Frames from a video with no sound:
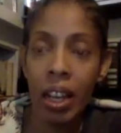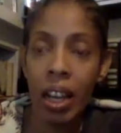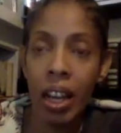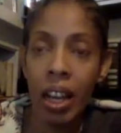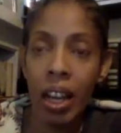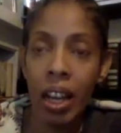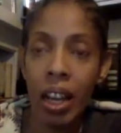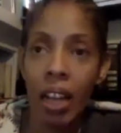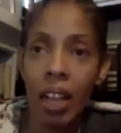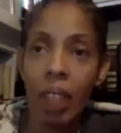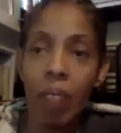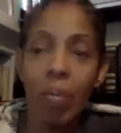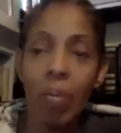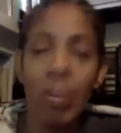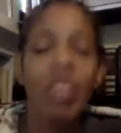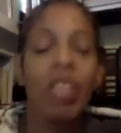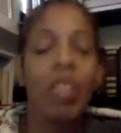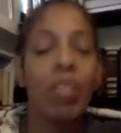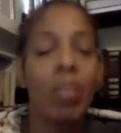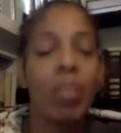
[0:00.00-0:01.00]
And it
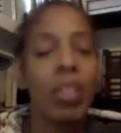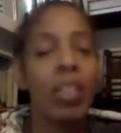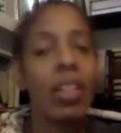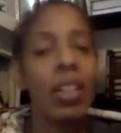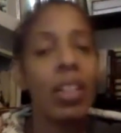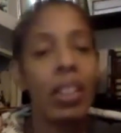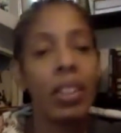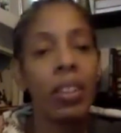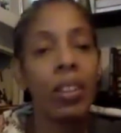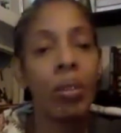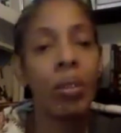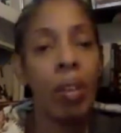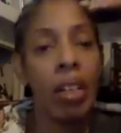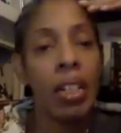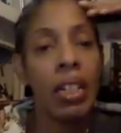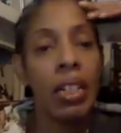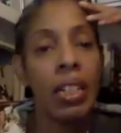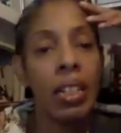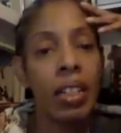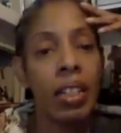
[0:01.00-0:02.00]
makes me slightly
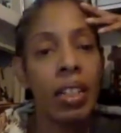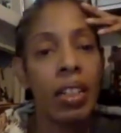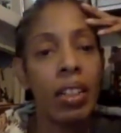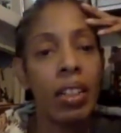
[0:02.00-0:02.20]
crazy